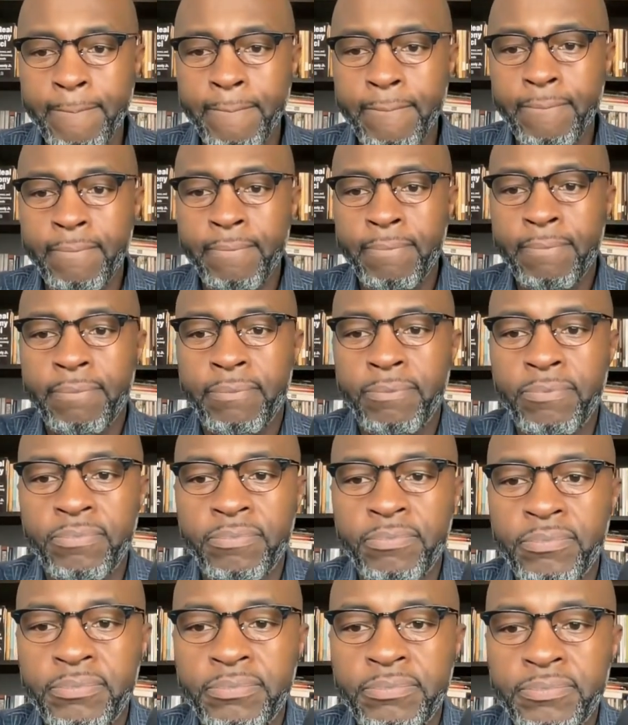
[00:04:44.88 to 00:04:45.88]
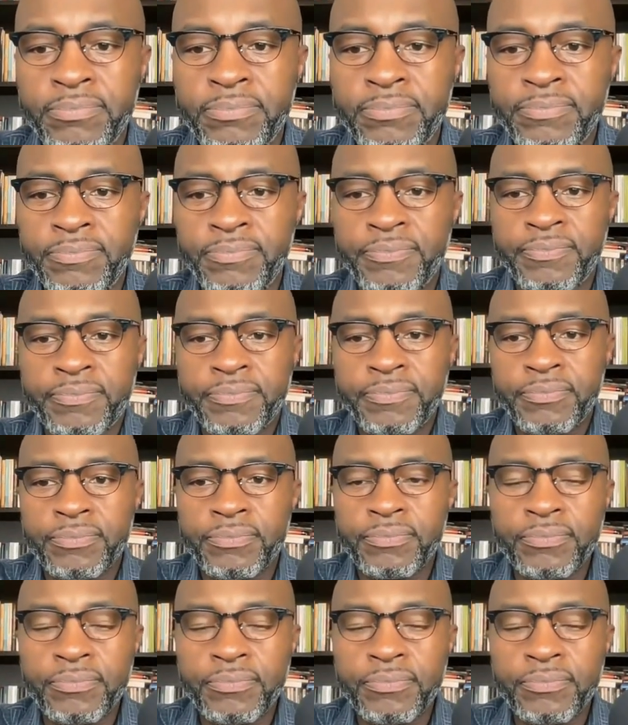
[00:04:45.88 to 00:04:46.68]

Nobody speaks.